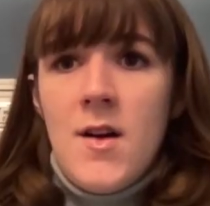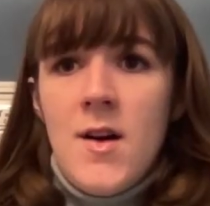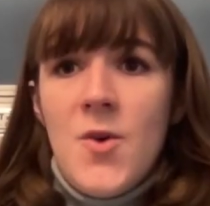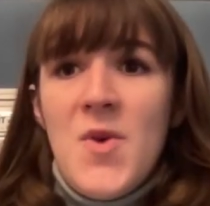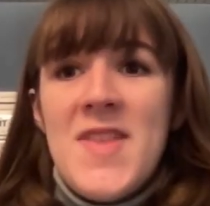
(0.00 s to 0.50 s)

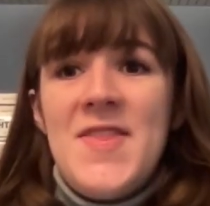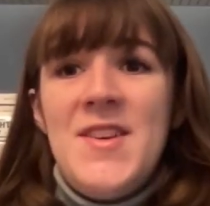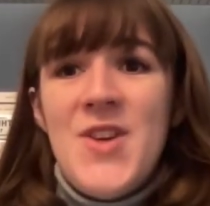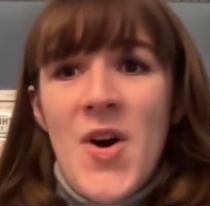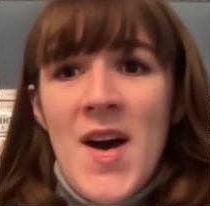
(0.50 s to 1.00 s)
With the
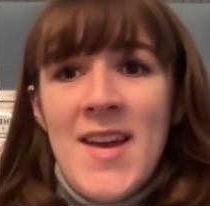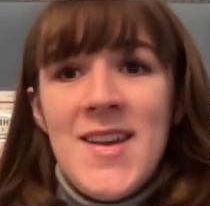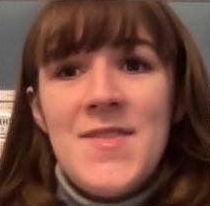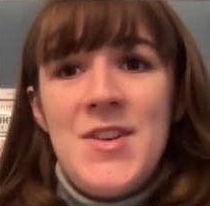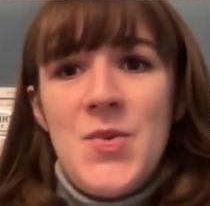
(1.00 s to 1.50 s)
dawn
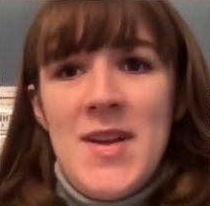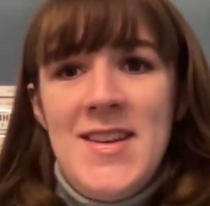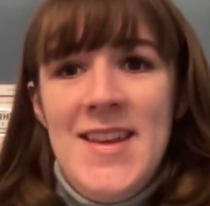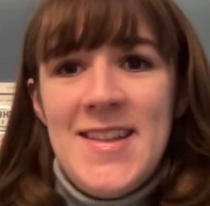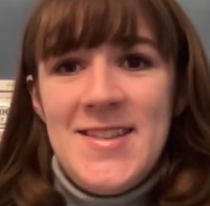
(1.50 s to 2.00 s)
of the
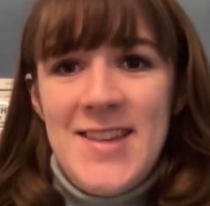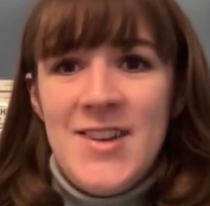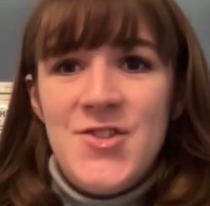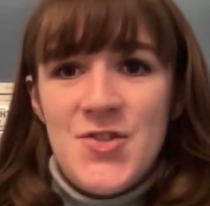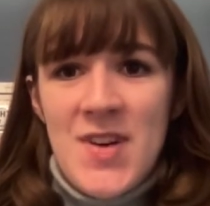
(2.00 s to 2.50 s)
20th
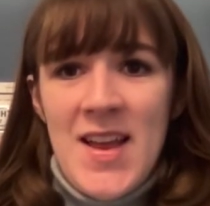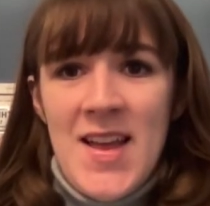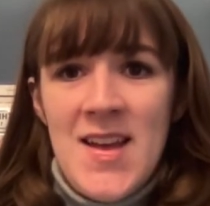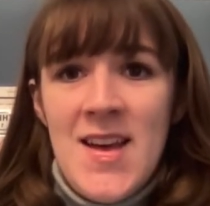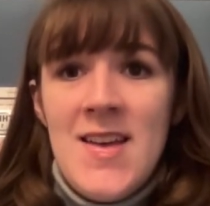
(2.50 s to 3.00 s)
century,
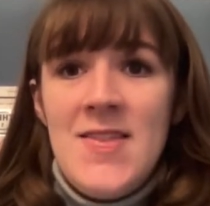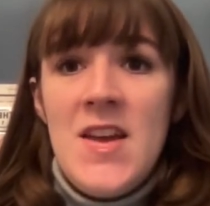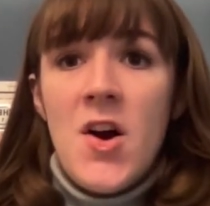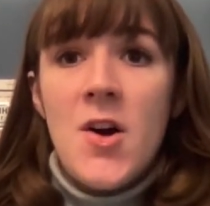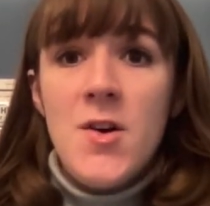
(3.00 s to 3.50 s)
the
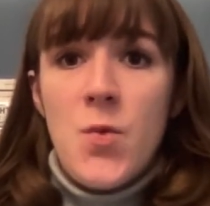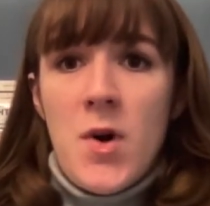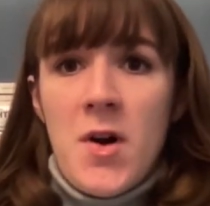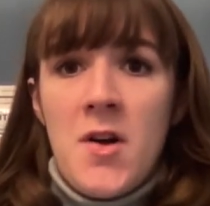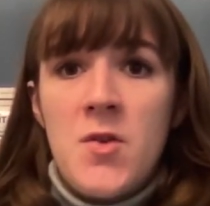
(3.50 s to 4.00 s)
art
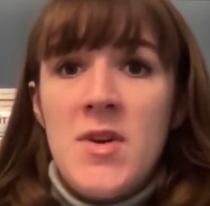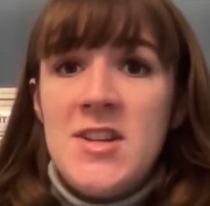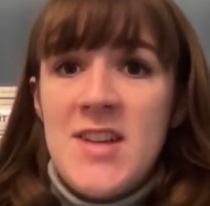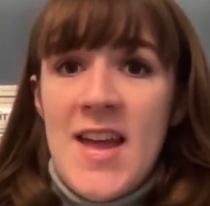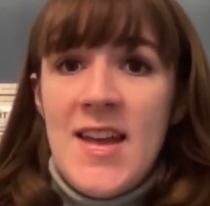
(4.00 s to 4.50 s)
world was
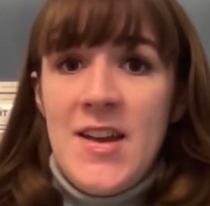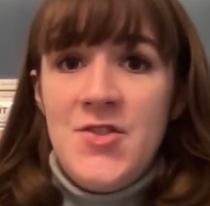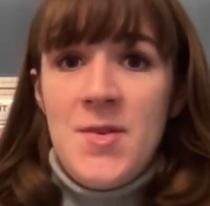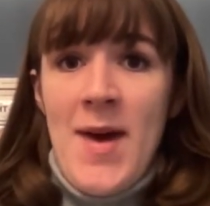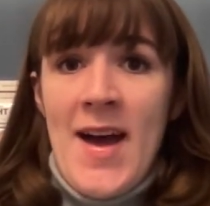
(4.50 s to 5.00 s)
shaken
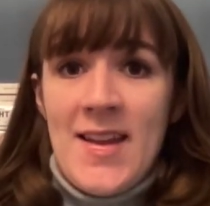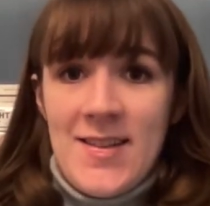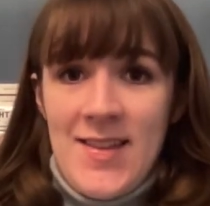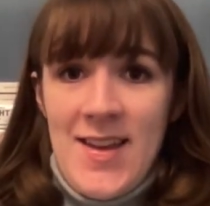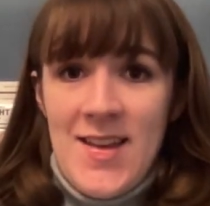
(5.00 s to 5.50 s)

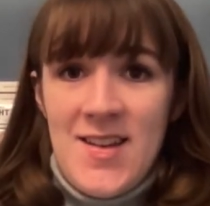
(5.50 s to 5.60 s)
dramatically.